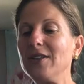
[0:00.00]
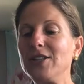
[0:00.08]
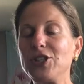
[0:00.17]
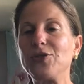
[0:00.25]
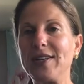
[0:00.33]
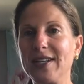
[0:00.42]

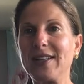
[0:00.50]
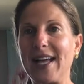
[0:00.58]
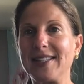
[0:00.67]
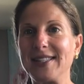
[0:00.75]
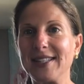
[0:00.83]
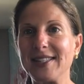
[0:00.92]
illustrated
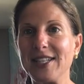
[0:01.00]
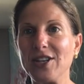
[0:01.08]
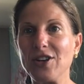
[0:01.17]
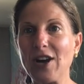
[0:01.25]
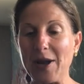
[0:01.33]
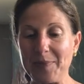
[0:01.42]
classics
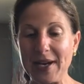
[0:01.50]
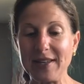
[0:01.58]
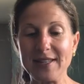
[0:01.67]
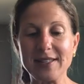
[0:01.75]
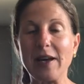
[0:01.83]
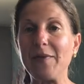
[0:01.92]
here. I
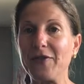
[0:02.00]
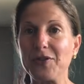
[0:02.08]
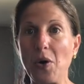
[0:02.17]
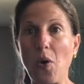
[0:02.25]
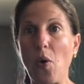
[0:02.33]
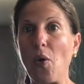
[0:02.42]
picked this up
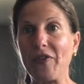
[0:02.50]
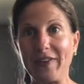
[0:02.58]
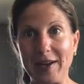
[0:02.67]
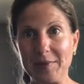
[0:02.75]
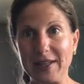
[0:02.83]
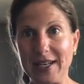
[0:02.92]
for the whole
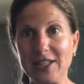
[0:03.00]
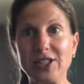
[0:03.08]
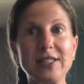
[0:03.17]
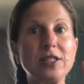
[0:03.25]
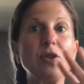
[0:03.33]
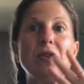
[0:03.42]
family.
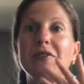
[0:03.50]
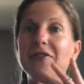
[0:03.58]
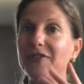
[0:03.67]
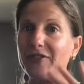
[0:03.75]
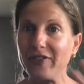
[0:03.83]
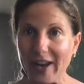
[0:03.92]
Just
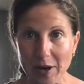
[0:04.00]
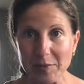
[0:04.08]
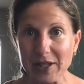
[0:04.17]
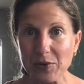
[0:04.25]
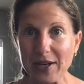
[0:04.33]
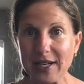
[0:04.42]

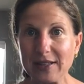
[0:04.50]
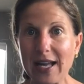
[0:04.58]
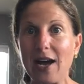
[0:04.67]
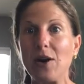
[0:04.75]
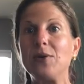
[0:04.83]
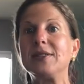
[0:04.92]
family read
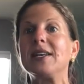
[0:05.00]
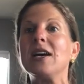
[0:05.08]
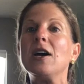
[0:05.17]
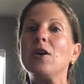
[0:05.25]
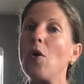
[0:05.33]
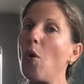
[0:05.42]
alouds.
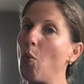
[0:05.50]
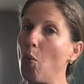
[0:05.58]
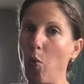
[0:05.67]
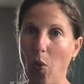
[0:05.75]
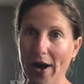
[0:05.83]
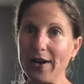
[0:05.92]

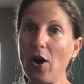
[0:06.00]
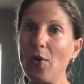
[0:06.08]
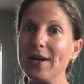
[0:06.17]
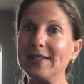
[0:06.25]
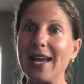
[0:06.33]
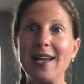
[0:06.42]
One
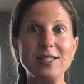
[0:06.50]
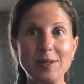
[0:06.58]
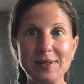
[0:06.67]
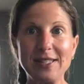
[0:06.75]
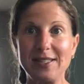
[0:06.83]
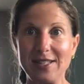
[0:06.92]
always
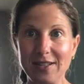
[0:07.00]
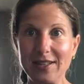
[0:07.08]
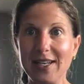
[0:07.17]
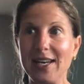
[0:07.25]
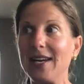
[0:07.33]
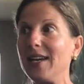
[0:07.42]
ends up
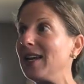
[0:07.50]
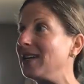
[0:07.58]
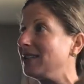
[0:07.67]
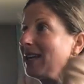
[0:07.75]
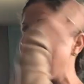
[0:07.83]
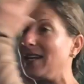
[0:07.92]
stealing it
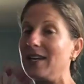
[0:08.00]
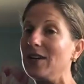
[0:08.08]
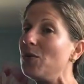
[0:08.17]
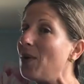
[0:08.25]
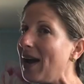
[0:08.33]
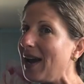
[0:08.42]
and
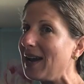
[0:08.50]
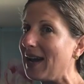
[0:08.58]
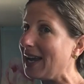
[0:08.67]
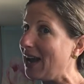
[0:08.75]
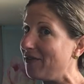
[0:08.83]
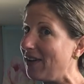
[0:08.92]
taking it
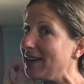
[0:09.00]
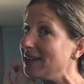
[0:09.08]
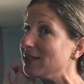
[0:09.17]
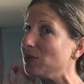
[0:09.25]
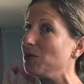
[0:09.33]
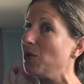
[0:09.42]
away. I can't
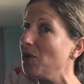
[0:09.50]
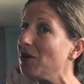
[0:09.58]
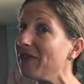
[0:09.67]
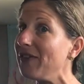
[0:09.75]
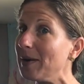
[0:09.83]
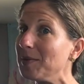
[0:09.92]
find it, so we're no
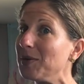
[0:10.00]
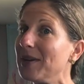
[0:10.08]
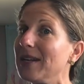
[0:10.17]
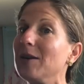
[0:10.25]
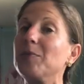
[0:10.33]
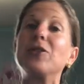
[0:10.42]
longer
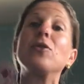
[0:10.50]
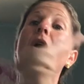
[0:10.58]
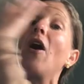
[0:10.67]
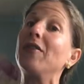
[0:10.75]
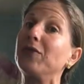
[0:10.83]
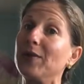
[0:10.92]
family reading, but
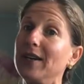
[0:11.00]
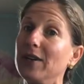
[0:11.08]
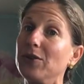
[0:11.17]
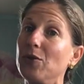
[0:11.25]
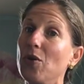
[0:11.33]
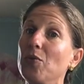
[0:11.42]
they're off
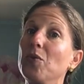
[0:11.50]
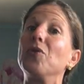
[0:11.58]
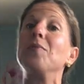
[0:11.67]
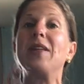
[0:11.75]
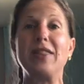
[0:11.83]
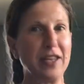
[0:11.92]
reading in their own
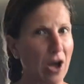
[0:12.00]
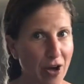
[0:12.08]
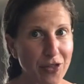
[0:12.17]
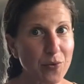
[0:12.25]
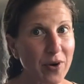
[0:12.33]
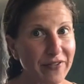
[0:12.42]
room. Then
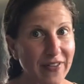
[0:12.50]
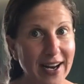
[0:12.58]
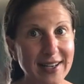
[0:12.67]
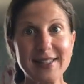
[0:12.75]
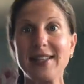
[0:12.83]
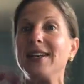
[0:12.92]
the other one
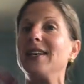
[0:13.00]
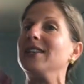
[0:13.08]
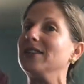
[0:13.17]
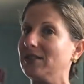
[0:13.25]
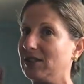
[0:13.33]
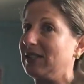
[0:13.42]
finds it
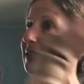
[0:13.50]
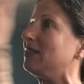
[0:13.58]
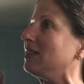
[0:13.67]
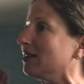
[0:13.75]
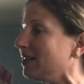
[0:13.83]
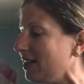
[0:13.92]
and is
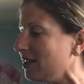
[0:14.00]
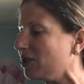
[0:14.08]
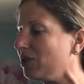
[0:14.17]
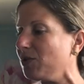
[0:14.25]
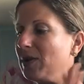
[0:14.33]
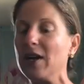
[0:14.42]
stealing
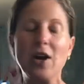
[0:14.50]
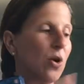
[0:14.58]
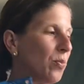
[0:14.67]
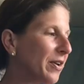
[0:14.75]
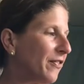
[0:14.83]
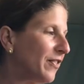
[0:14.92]
it too.
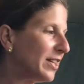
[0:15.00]
We